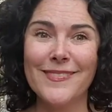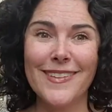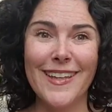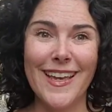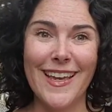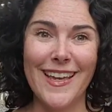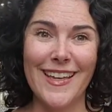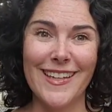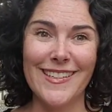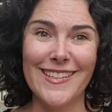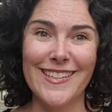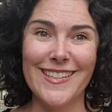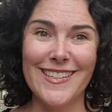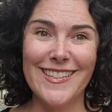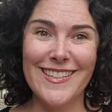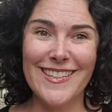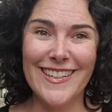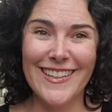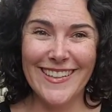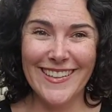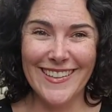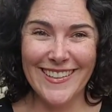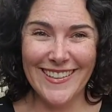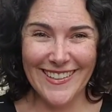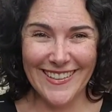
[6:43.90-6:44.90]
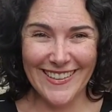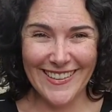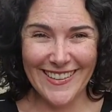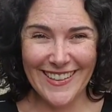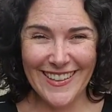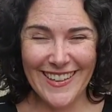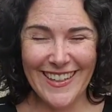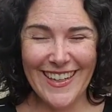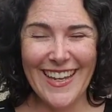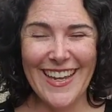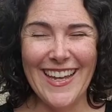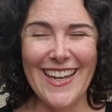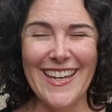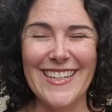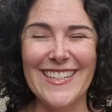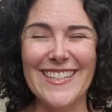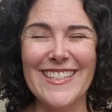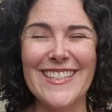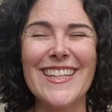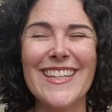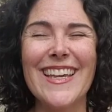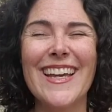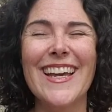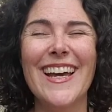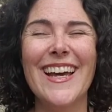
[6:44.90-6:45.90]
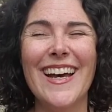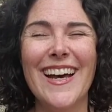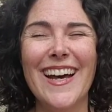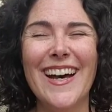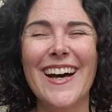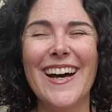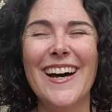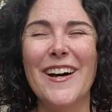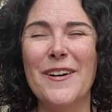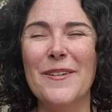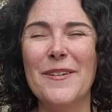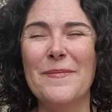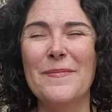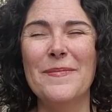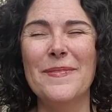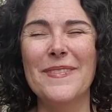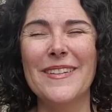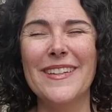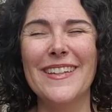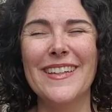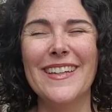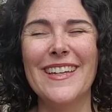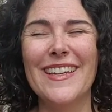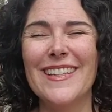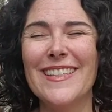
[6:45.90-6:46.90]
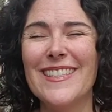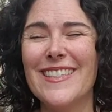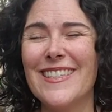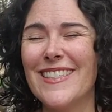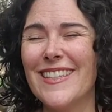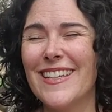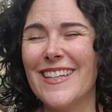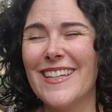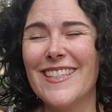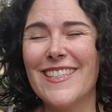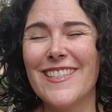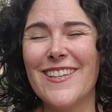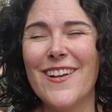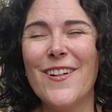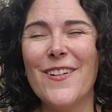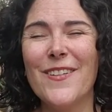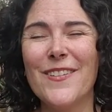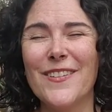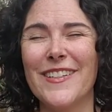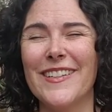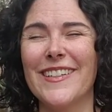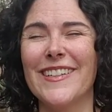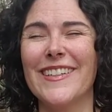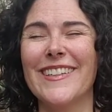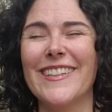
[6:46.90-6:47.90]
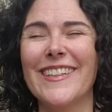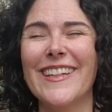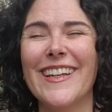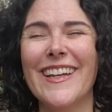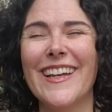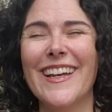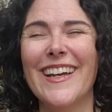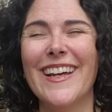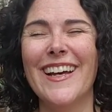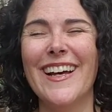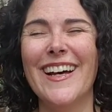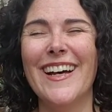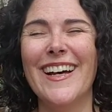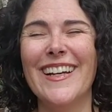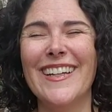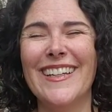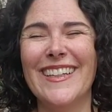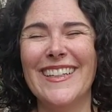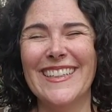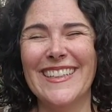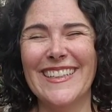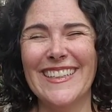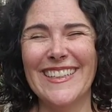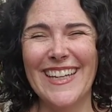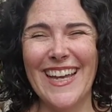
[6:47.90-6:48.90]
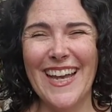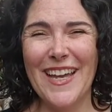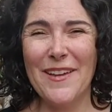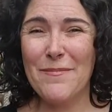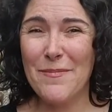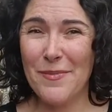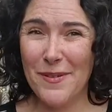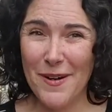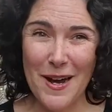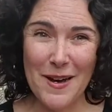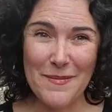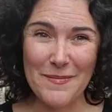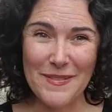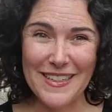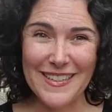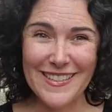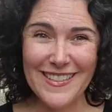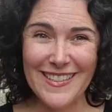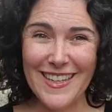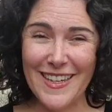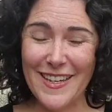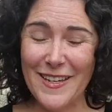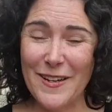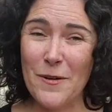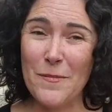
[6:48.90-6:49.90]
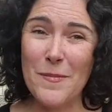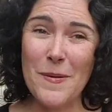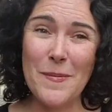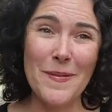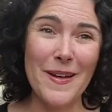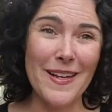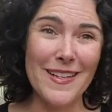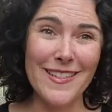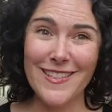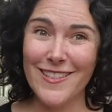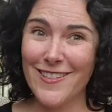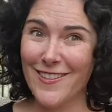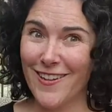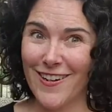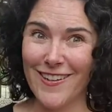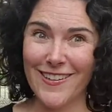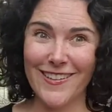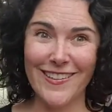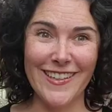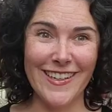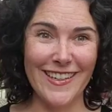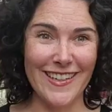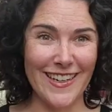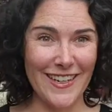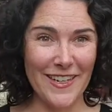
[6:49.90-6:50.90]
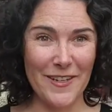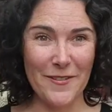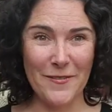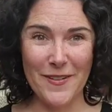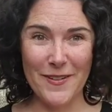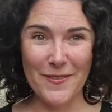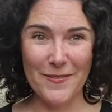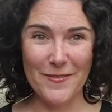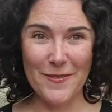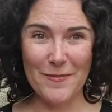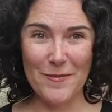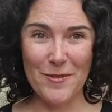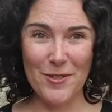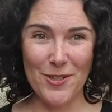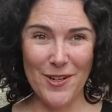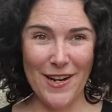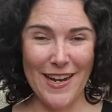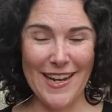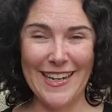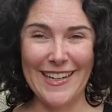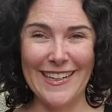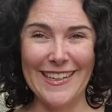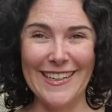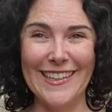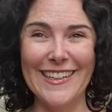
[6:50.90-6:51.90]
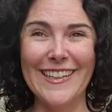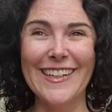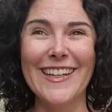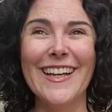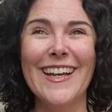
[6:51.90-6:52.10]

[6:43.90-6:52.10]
and and it's all good. I promise. I hope I'm not startling anyone from trying it.